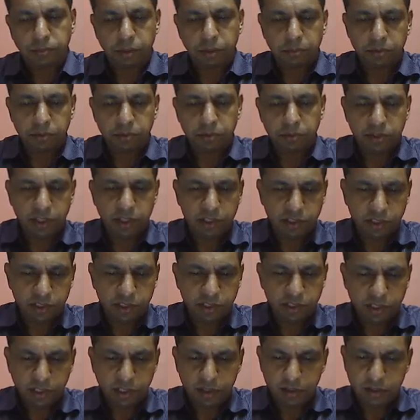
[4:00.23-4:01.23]
of the PMOS
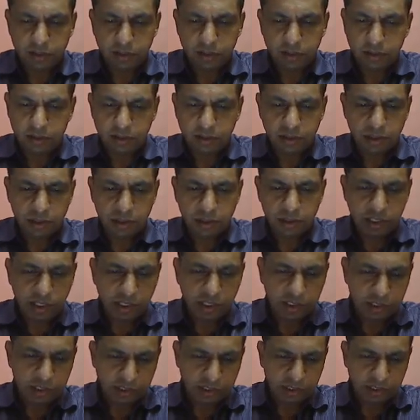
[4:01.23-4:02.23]
transistor
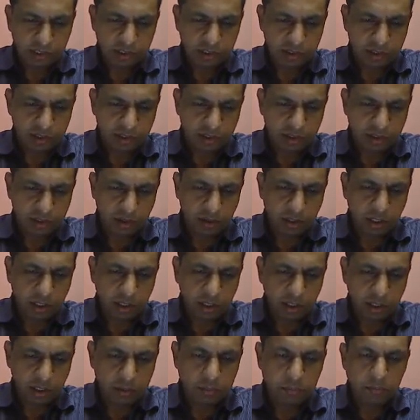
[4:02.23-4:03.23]
changes.
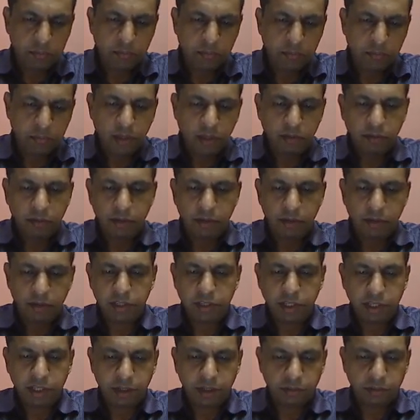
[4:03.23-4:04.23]
Okay, when
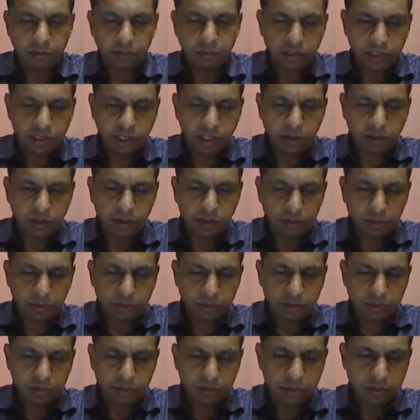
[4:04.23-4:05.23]
Vi equals 0,